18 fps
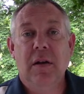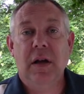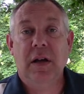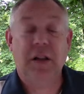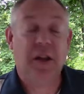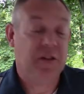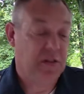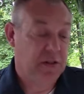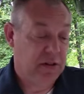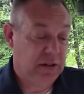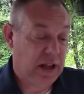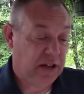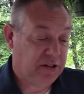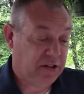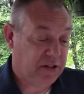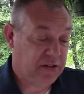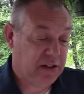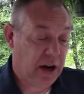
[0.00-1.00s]
It doesn't
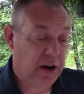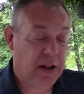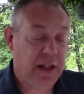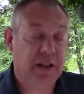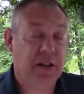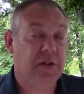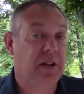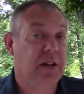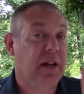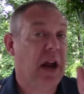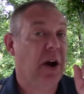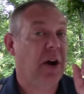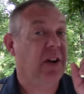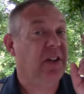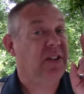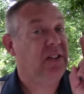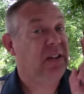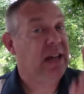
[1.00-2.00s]
necessarily doesn't
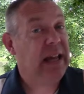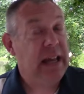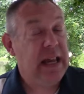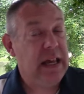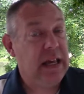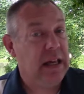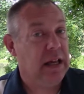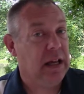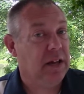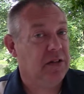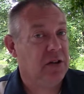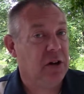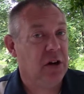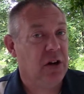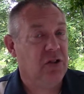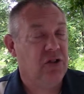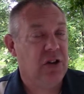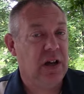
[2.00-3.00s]
guarantee it's
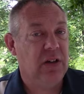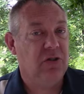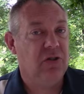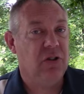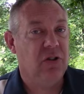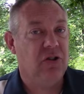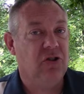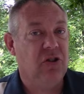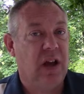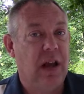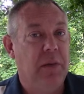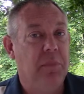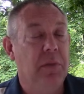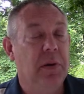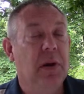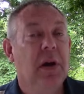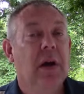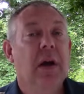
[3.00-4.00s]
going to change the
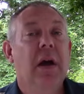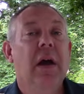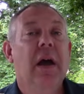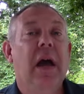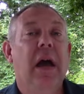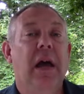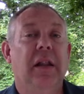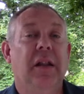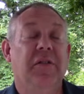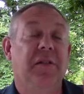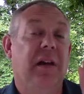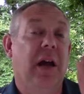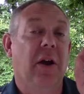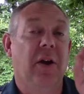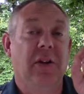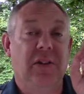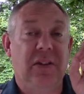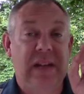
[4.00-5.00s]
shape, and it doesn't
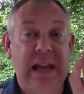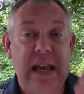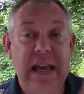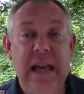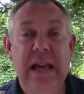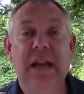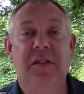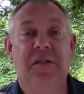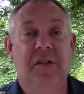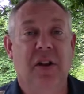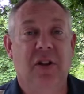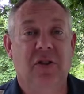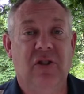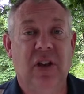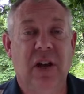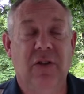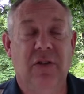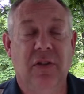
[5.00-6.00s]
guarantee it's going to
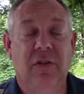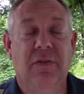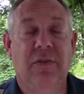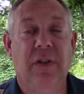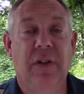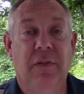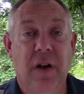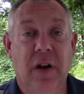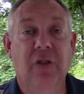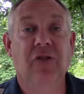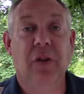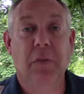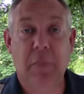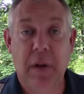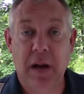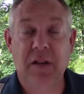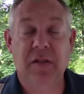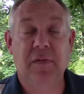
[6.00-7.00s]
change the, the
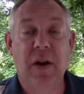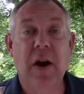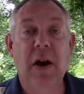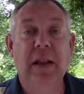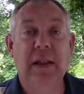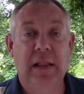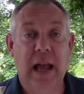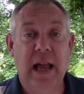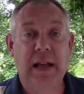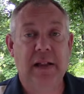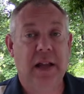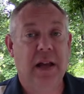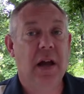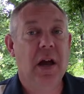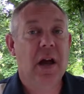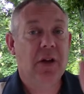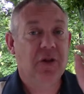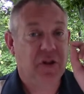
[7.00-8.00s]
function, but it's very likely.
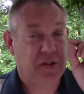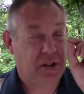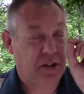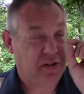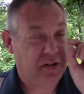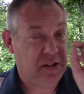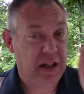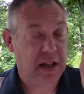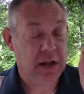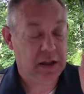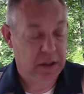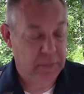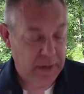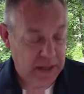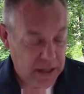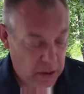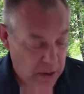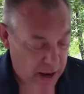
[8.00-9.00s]
Just a single
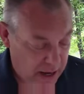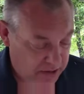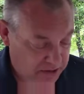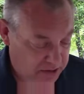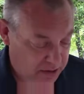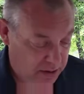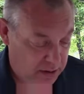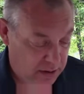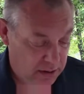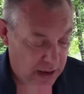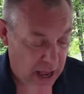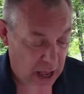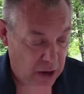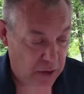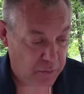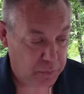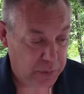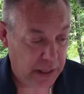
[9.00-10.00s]
amino acid
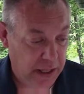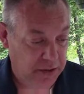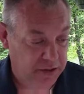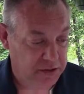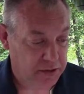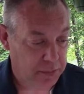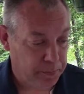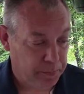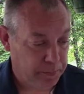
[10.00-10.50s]
out of place.